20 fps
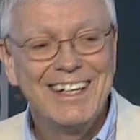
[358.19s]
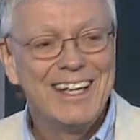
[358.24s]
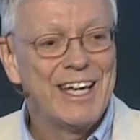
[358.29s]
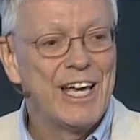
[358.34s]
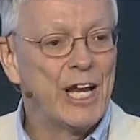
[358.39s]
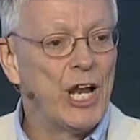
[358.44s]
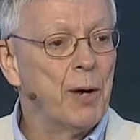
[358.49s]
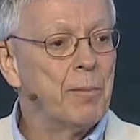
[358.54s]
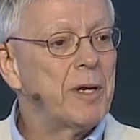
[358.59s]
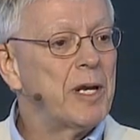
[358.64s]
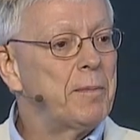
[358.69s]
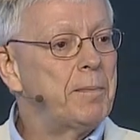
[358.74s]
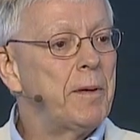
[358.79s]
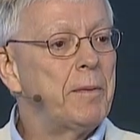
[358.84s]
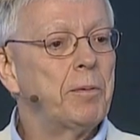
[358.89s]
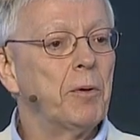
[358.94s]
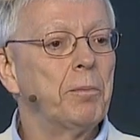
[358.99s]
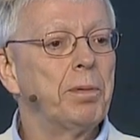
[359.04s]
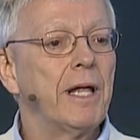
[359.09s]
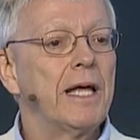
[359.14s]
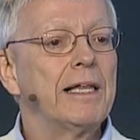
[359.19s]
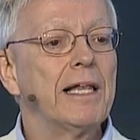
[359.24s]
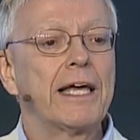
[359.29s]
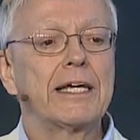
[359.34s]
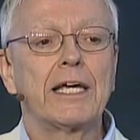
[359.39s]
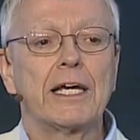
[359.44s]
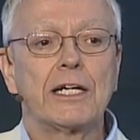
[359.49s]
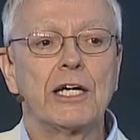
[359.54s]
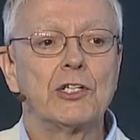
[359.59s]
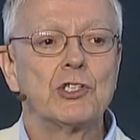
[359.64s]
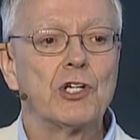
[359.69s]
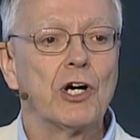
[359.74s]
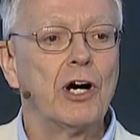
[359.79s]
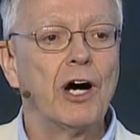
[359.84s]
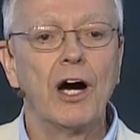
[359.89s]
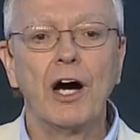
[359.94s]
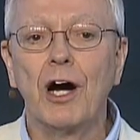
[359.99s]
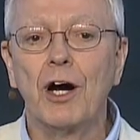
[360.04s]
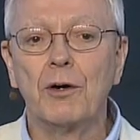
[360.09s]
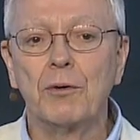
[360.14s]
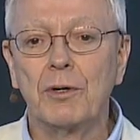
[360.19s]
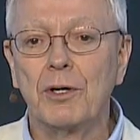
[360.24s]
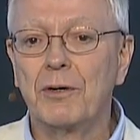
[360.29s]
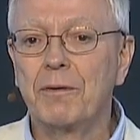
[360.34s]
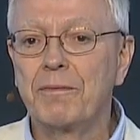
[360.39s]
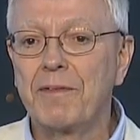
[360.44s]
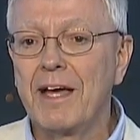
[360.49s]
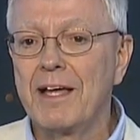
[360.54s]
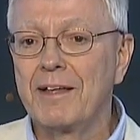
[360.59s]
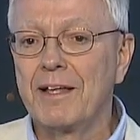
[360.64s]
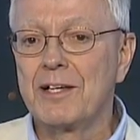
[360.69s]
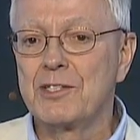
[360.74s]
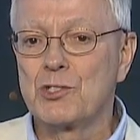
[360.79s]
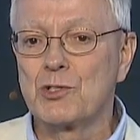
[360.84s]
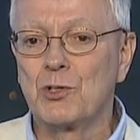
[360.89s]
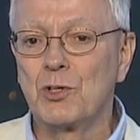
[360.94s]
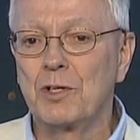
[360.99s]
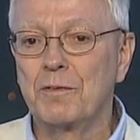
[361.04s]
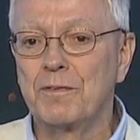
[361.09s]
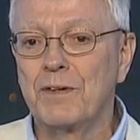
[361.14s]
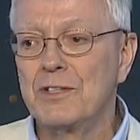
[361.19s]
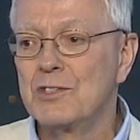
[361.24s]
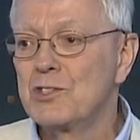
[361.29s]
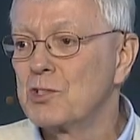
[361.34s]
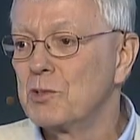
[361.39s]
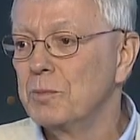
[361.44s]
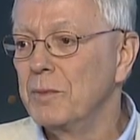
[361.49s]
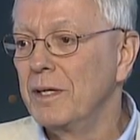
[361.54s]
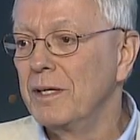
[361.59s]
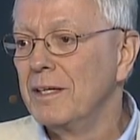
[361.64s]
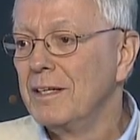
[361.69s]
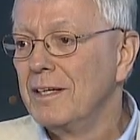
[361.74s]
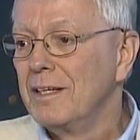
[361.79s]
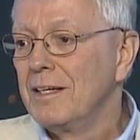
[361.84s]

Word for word: And how many people play like a guitar or that sort of instrument?